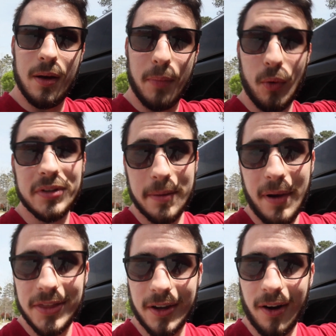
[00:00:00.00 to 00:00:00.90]
But once I
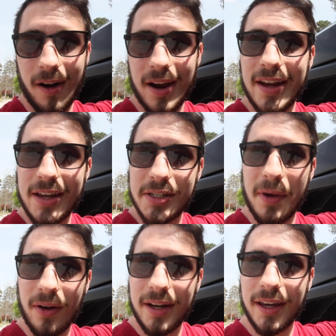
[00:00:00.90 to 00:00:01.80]
bought the car and asked
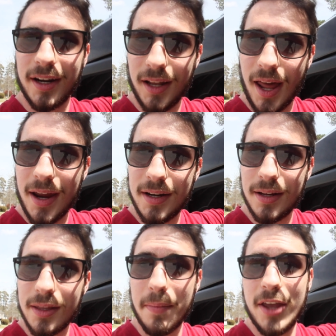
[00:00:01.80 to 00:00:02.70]
about getting it aligned,
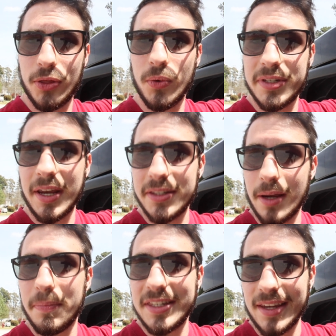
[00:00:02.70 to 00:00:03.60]
the man threw his hands
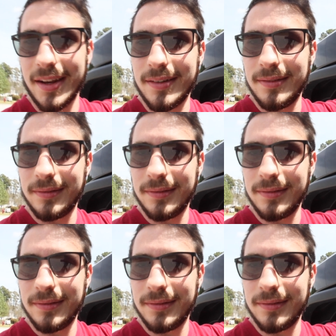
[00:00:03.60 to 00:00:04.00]
up and said,